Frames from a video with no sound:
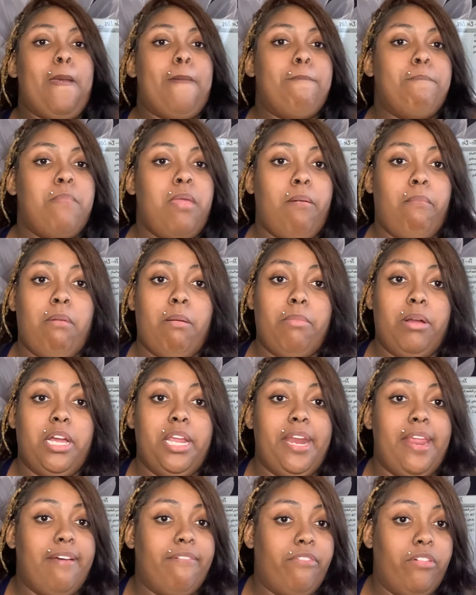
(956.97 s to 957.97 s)
Your mama could
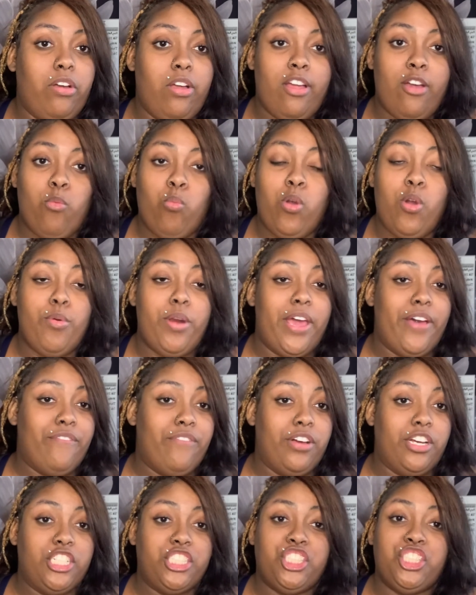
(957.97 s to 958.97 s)
never, will never,
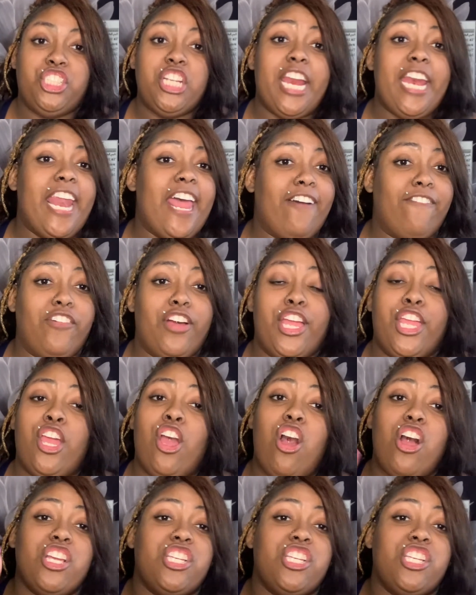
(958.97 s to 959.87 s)
should never, and y'all